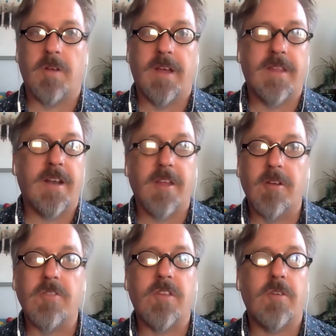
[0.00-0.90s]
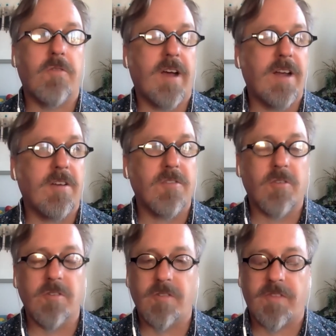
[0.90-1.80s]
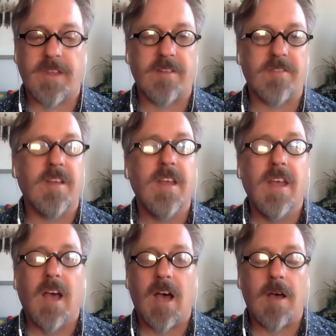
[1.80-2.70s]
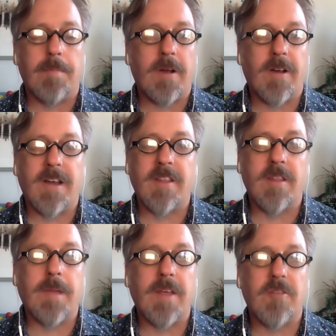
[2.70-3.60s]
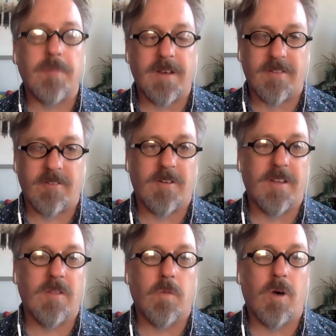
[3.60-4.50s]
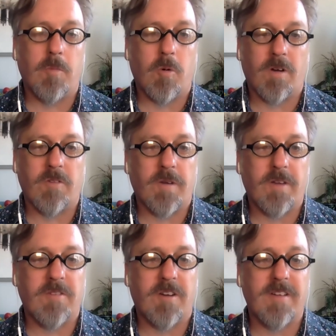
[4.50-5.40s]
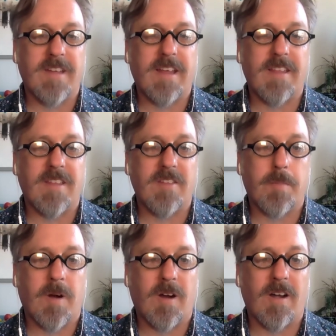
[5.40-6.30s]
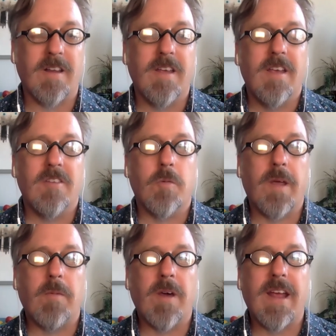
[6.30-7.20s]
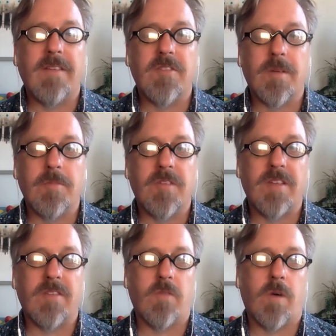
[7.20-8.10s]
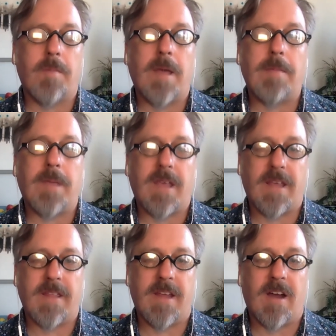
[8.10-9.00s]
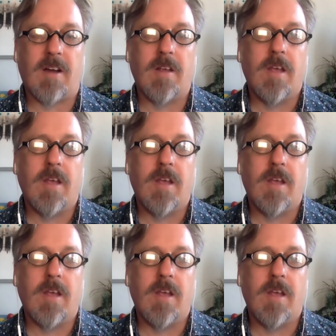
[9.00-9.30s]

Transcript: And then others, you find all sorts of things buried in the basement or in the wall boards when you start taking things apart. So we want to have some sense of what might be in there.